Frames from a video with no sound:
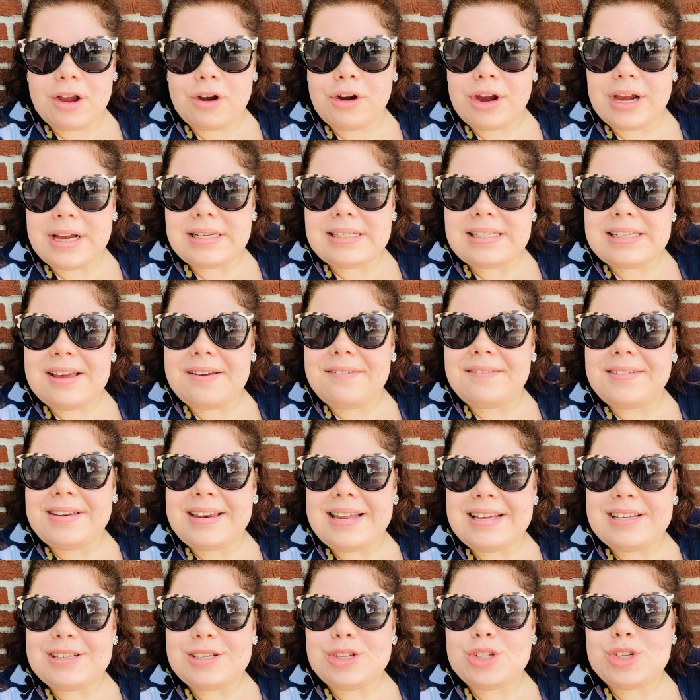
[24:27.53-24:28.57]

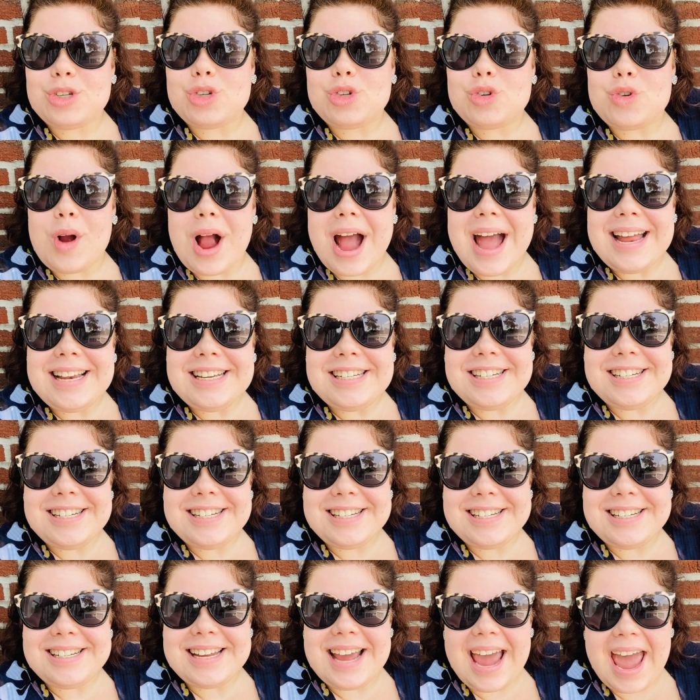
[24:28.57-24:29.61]
creativity
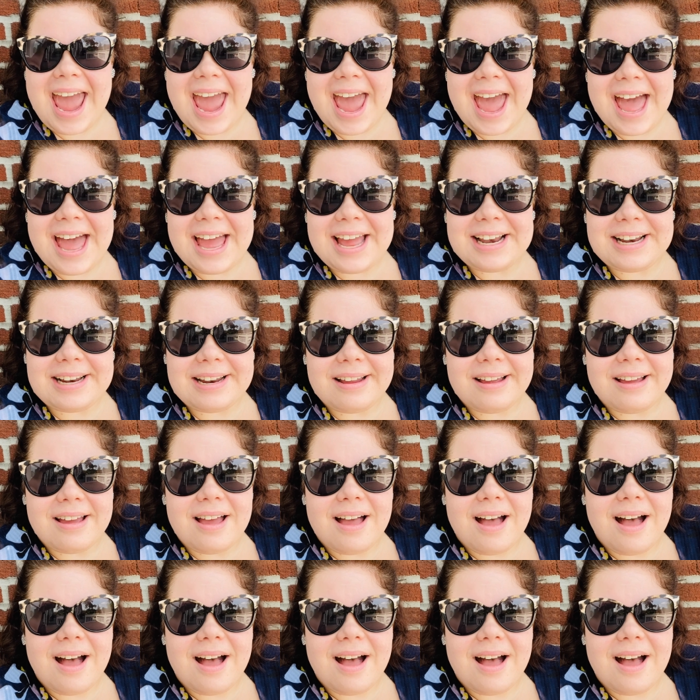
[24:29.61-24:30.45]
stretched and